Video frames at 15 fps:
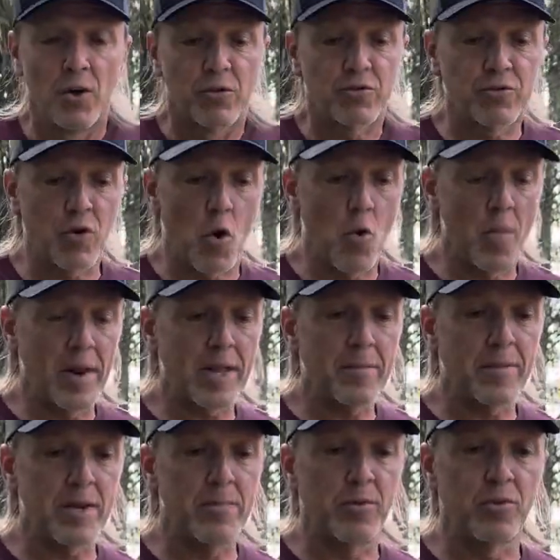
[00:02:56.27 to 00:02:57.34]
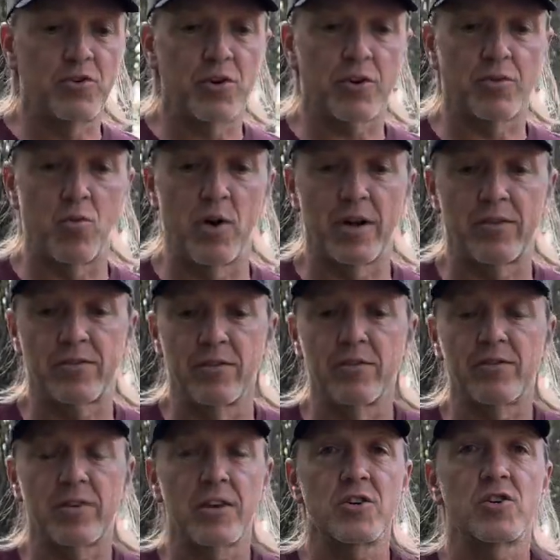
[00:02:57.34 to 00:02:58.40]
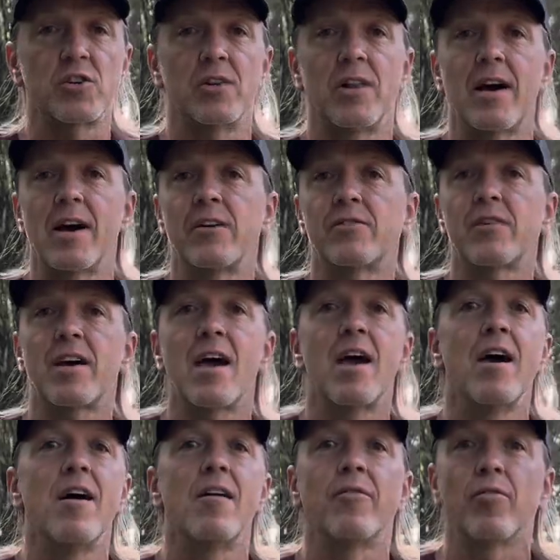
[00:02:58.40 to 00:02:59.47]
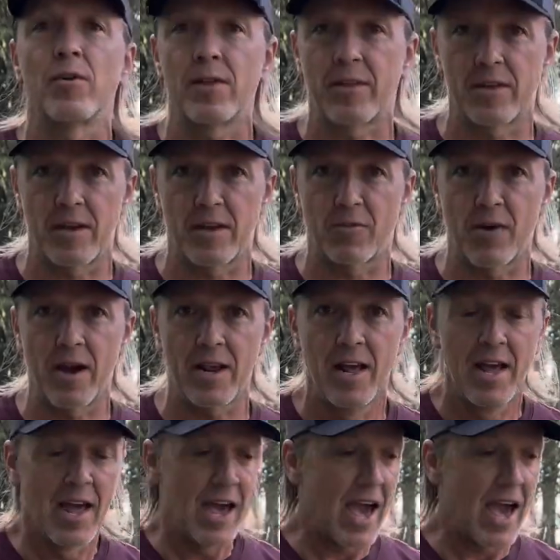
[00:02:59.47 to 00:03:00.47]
So many people just want to sensationalize everything, right?